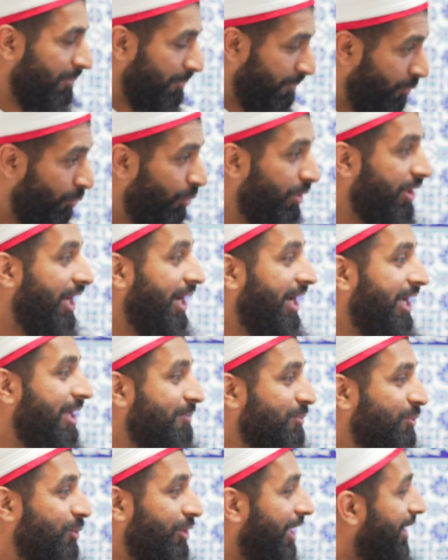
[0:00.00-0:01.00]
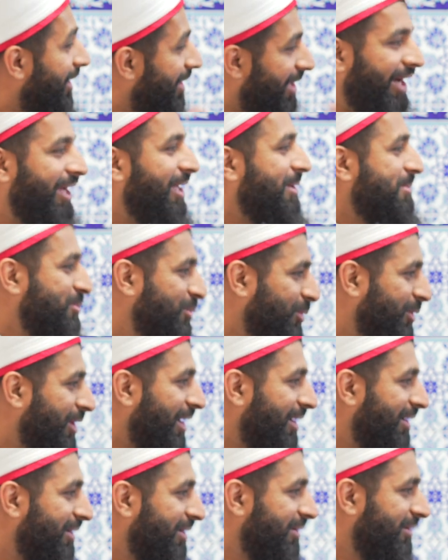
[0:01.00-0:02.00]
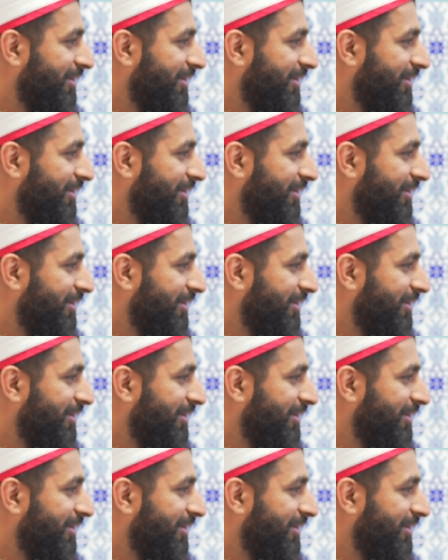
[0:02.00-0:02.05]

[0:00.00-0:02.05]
What I am good at, I am good at.